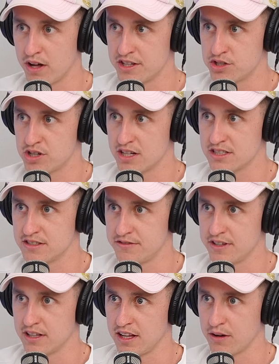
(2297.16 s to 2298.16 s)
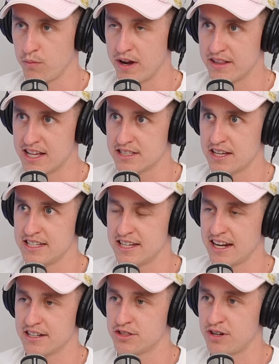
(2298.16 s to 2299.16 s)
why the trust is feeling like, wait, he's
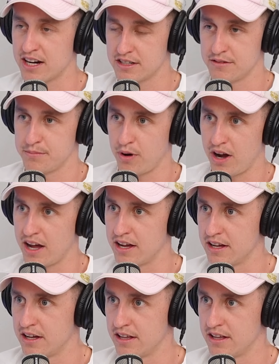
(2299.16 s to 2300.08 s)
getting distracted by